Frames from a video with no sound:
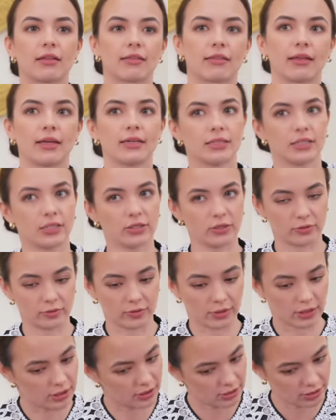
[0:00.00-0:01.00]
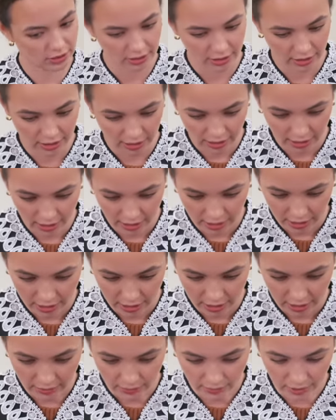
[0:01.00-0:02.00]
Thank you.
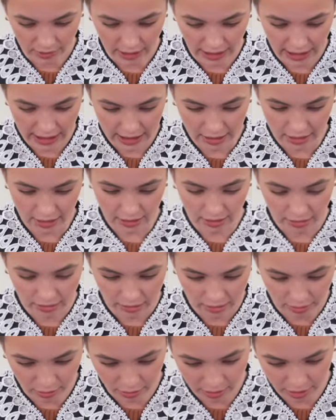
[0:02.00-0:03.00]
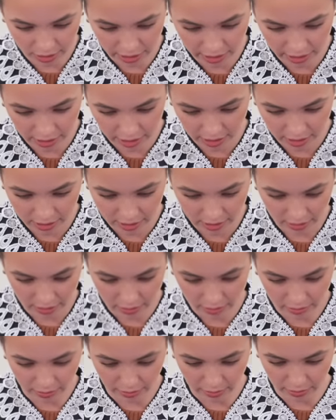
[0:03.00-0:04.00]
Place order
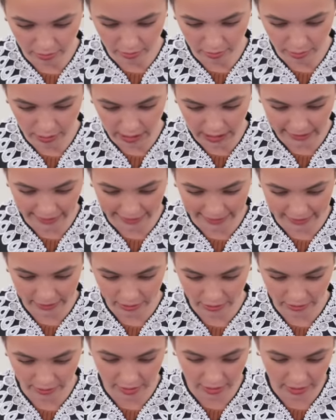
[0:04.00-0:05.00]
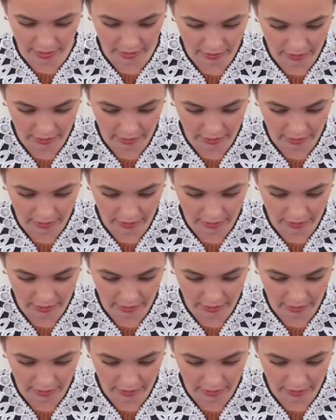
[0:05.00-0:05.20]
meet at door.